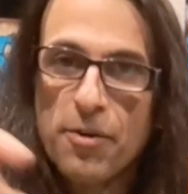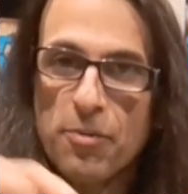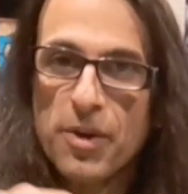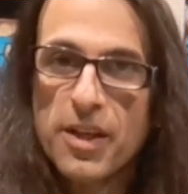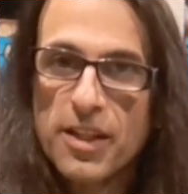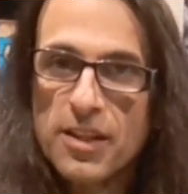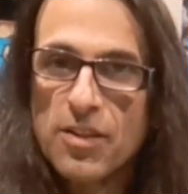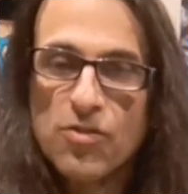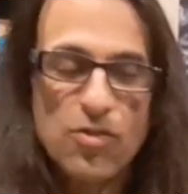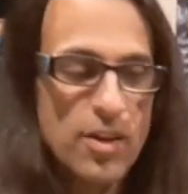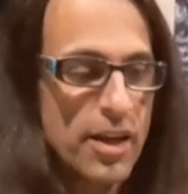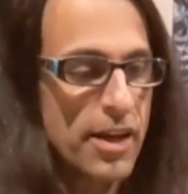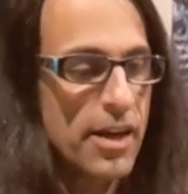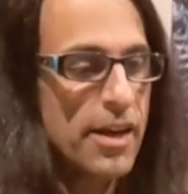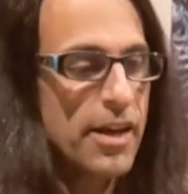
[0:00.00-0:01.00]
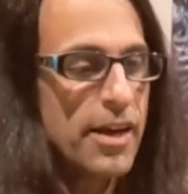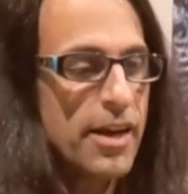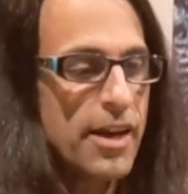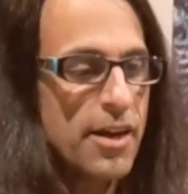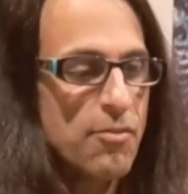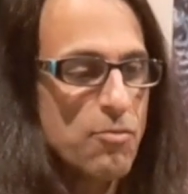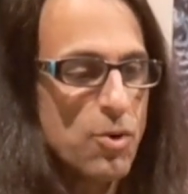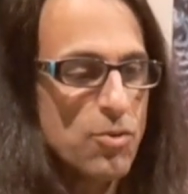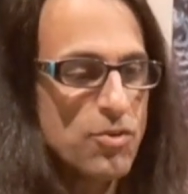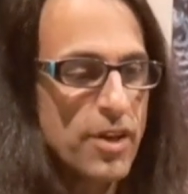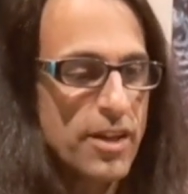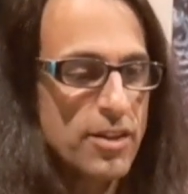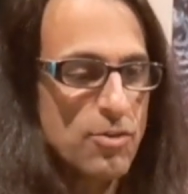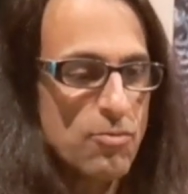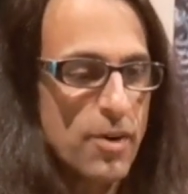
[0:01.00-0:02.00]
it would hit this thing and
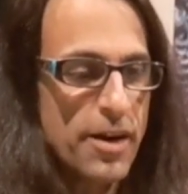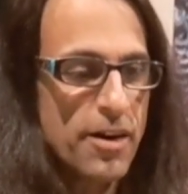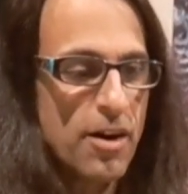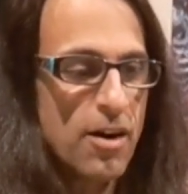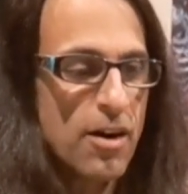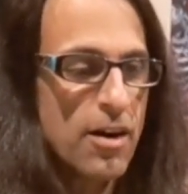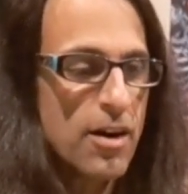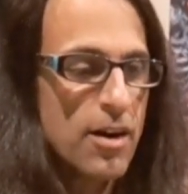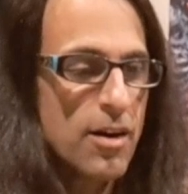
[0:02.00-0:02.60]
rotate the radar.